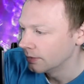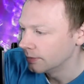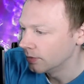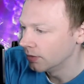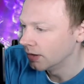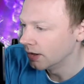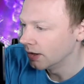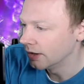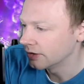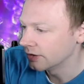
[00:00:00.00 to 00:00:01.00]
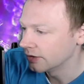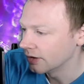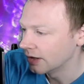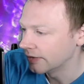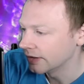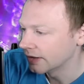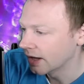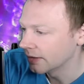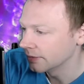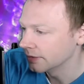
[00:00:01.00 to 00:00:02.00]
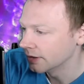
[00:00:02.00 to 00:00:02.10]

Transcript: More like, says Larry the Cat.